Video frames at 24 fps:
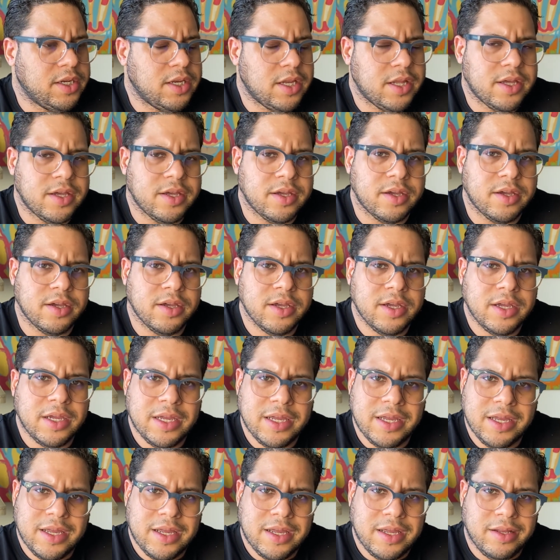like
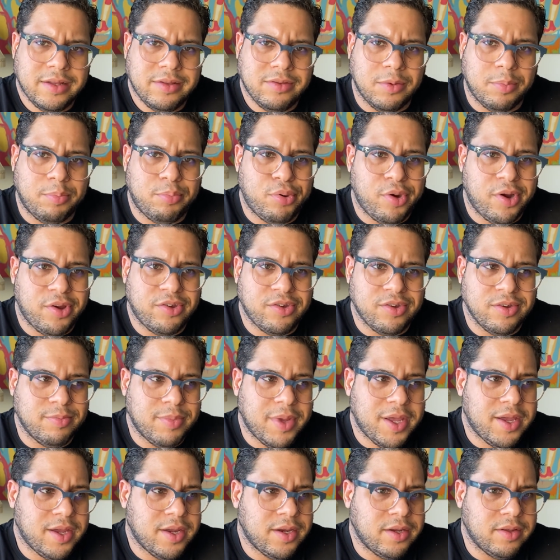depression, man.